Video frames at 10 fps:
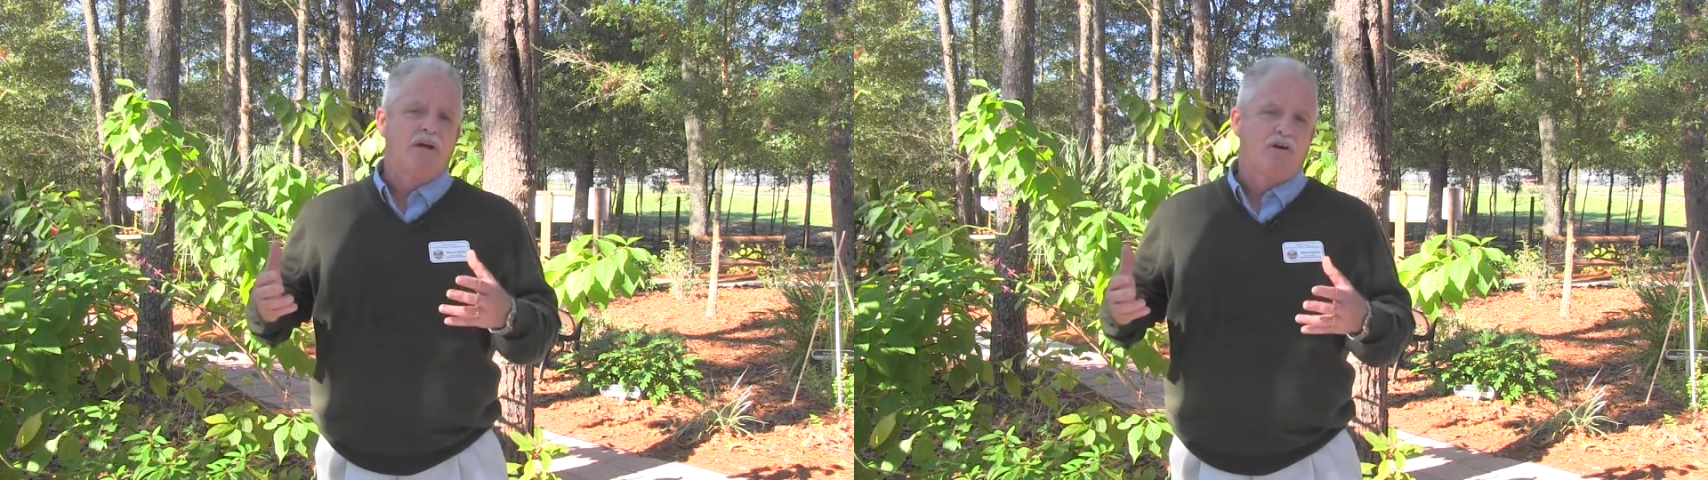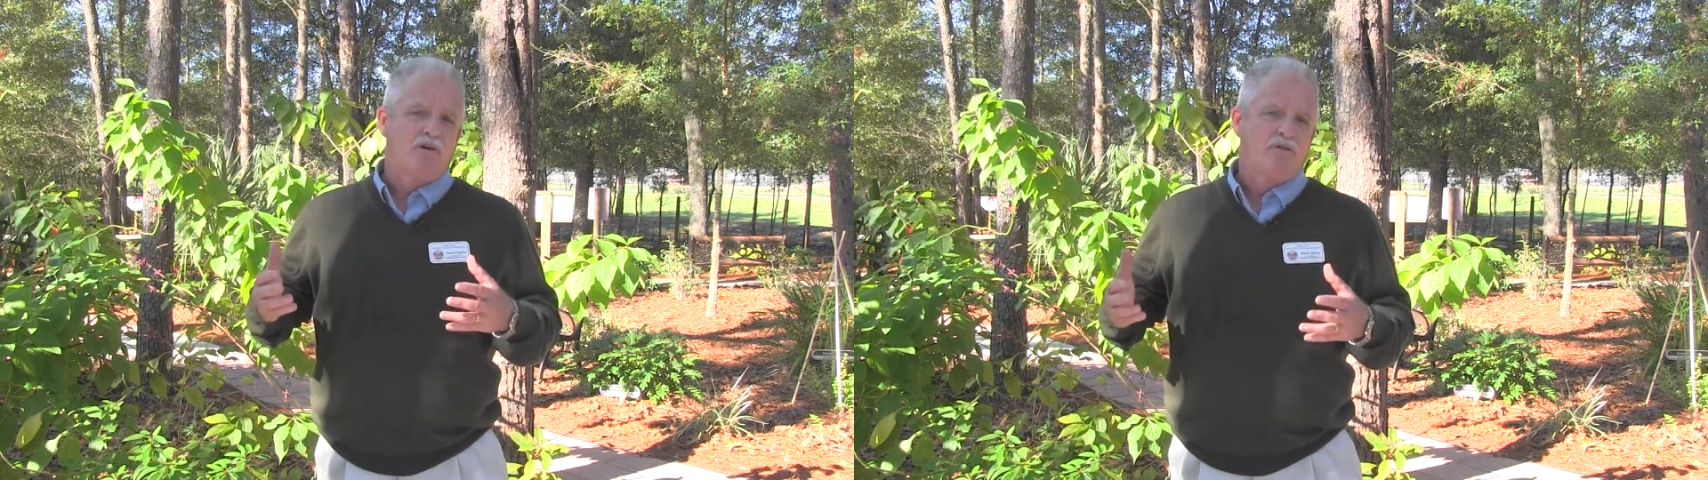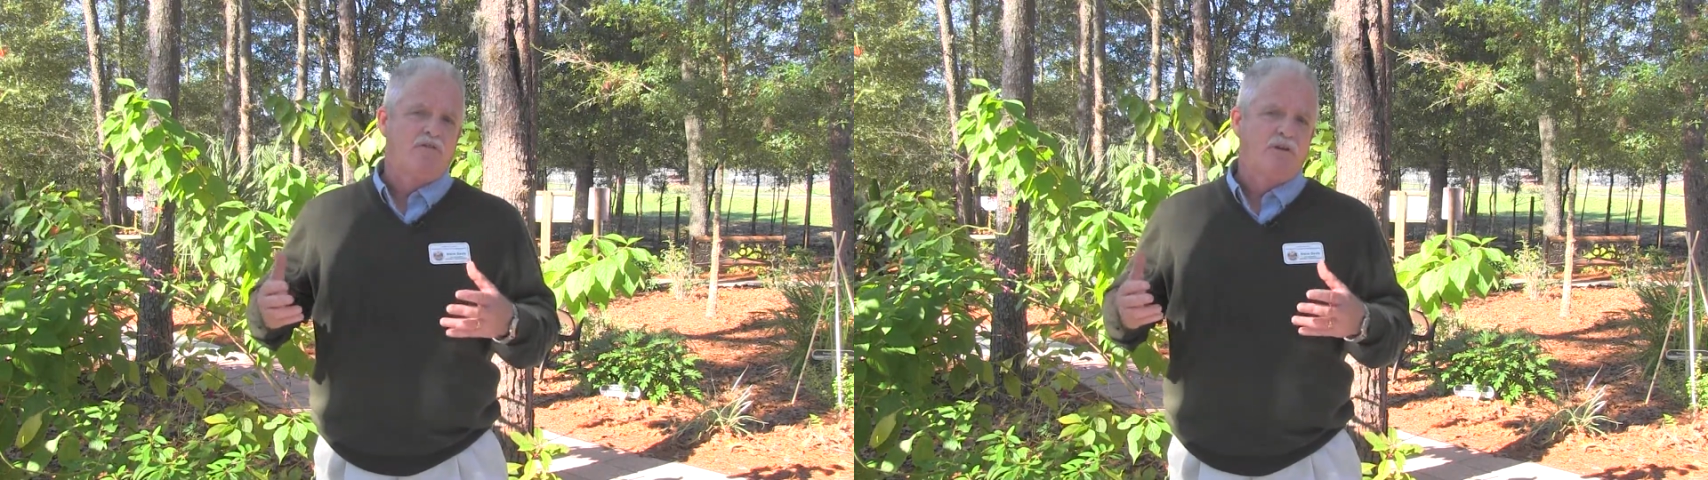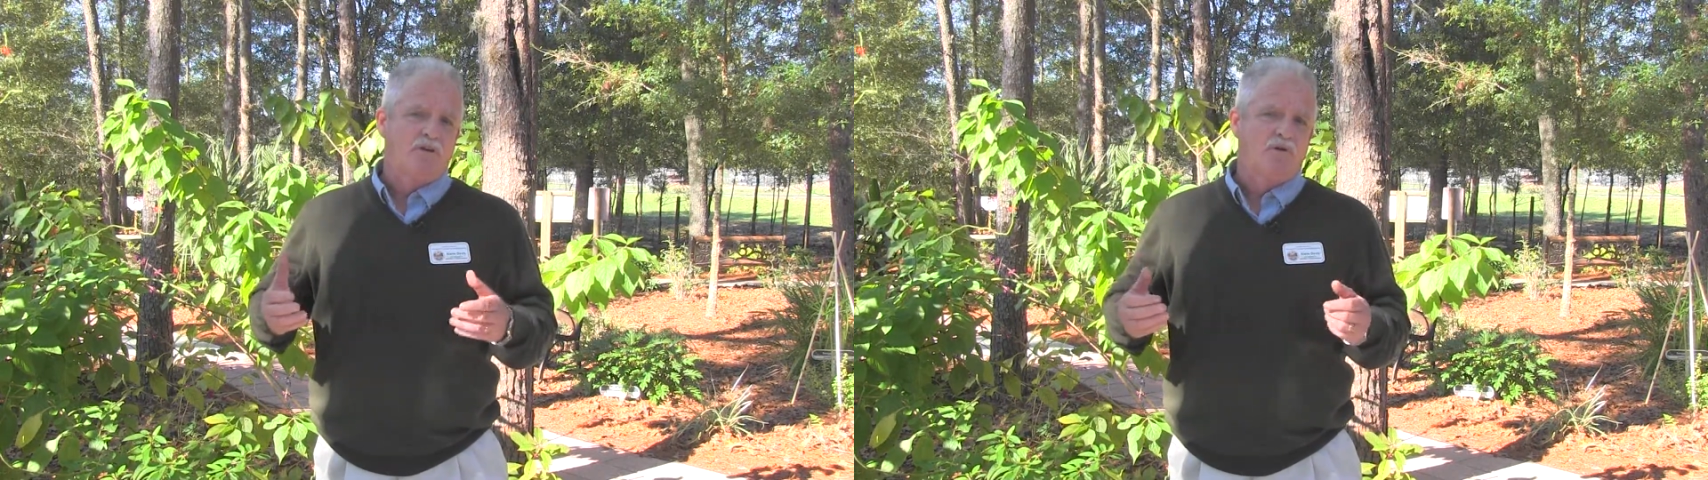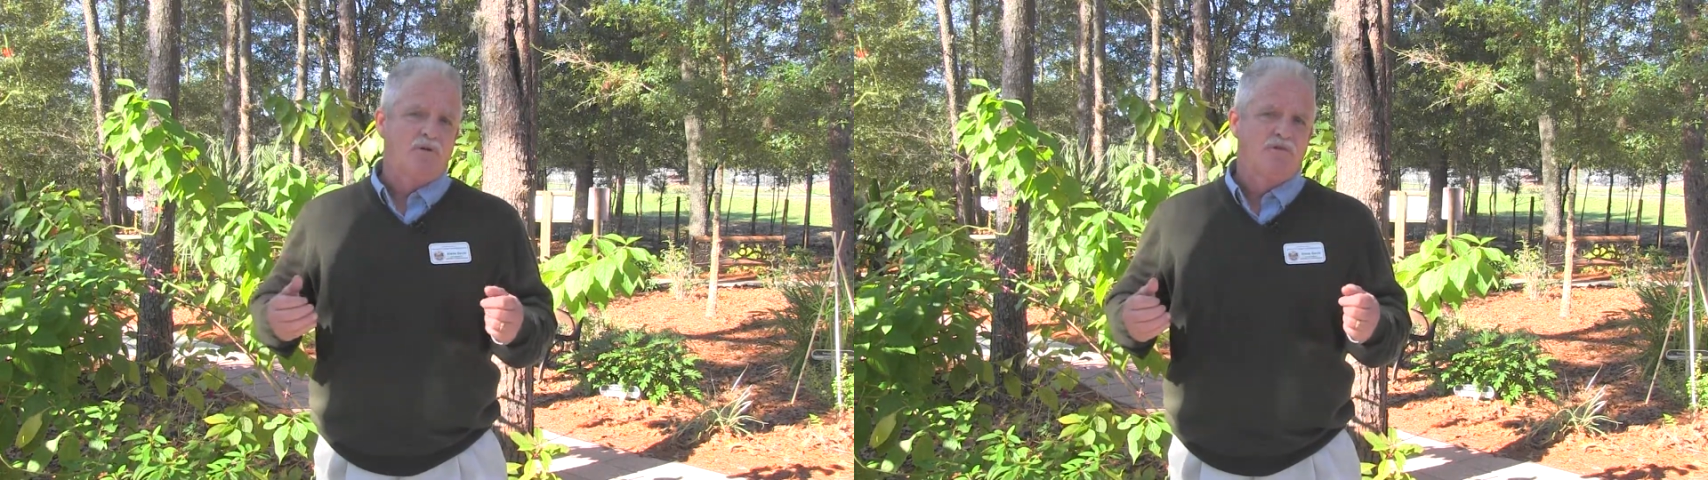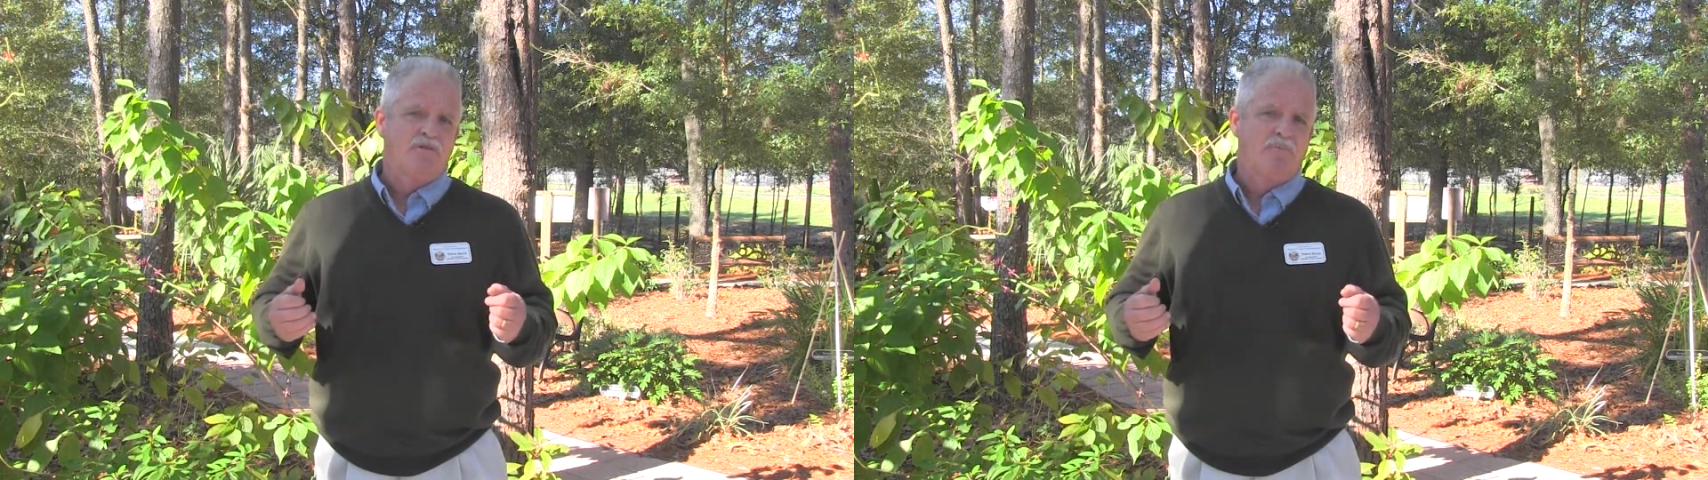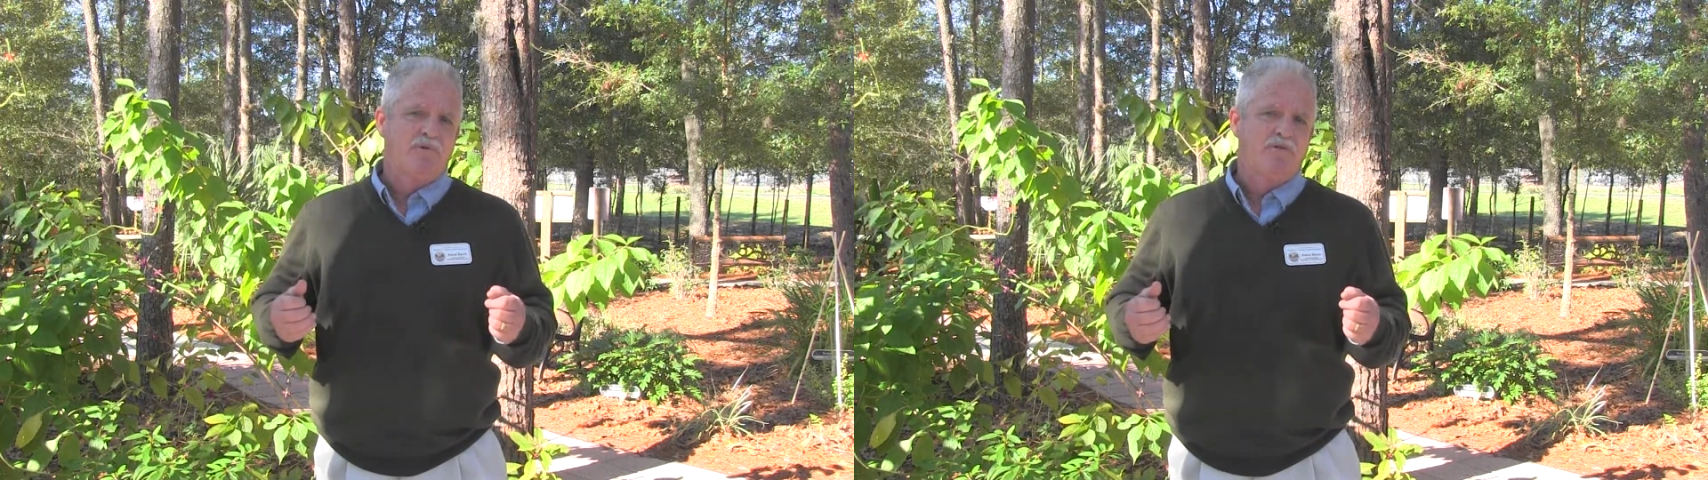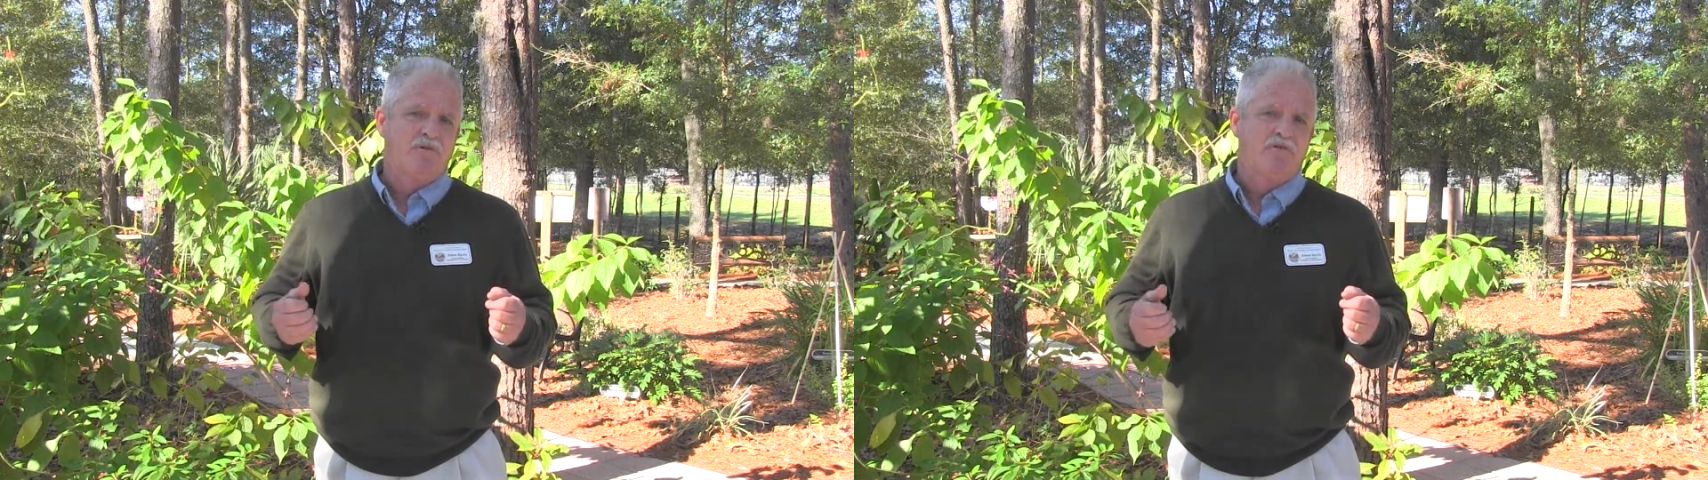occurs in the cooler
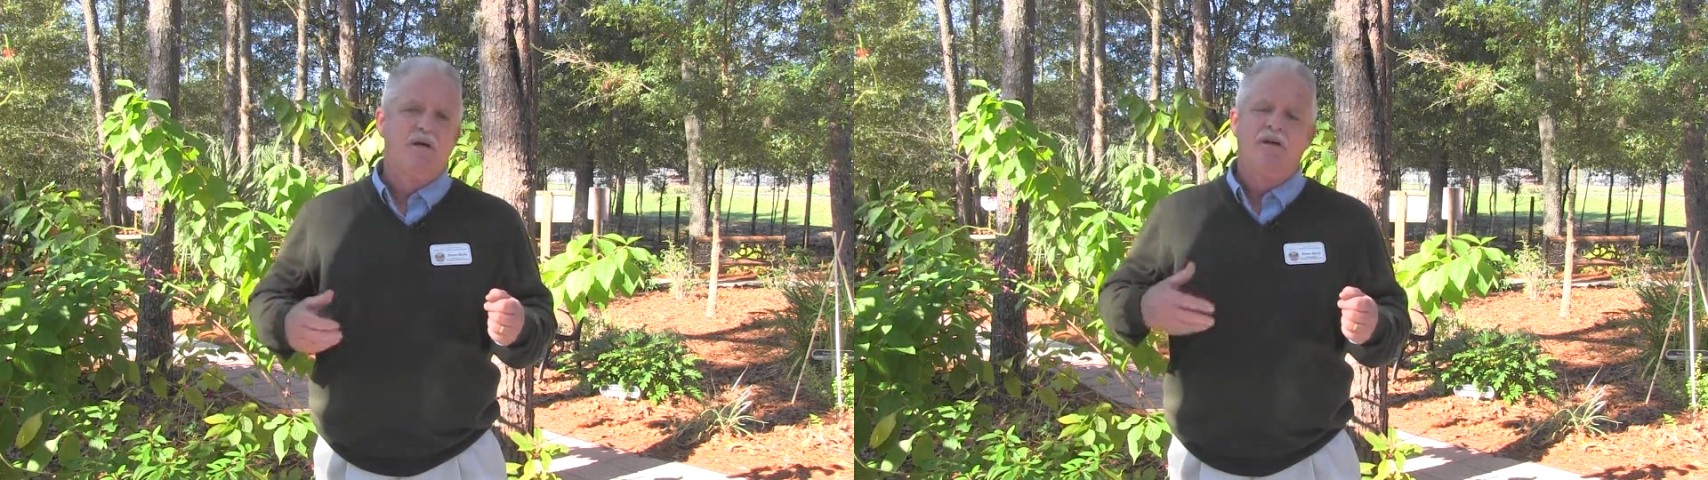temperatures.